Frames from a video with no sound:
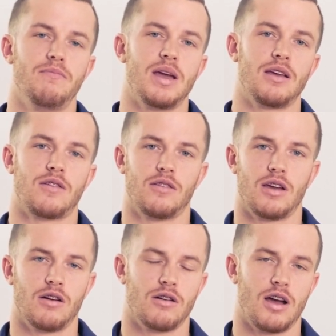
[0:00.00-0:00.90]
base
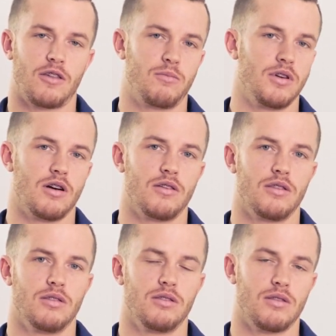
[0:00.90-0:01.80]
layer
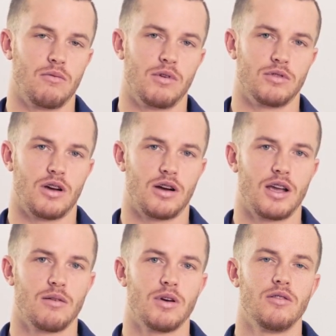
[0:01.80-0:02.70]
SBR that we were
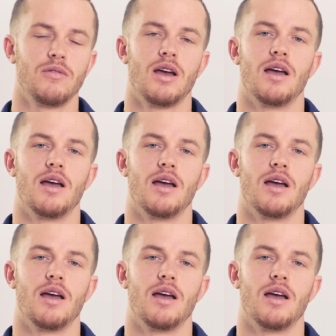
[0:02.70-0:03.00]
talking about,